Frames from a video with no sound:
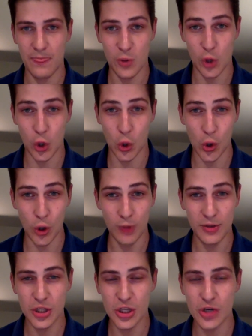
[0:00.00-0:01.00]
The goal?
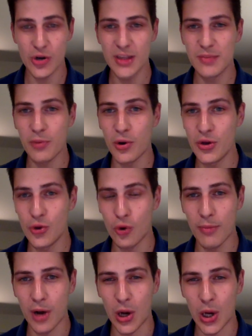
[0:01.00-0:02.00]
Transport
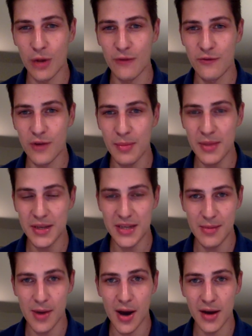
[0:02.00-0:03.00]
your ball from the
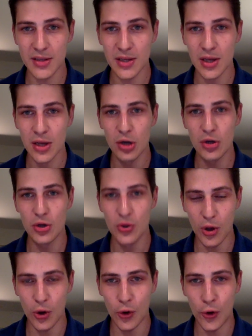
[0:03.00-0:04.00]
tee box to
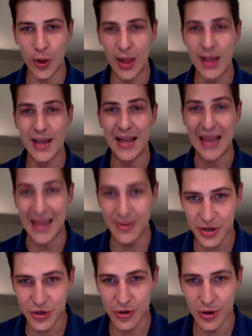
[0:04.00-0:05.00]
the hole in
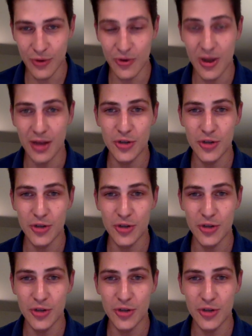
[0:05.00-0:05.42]
the drone.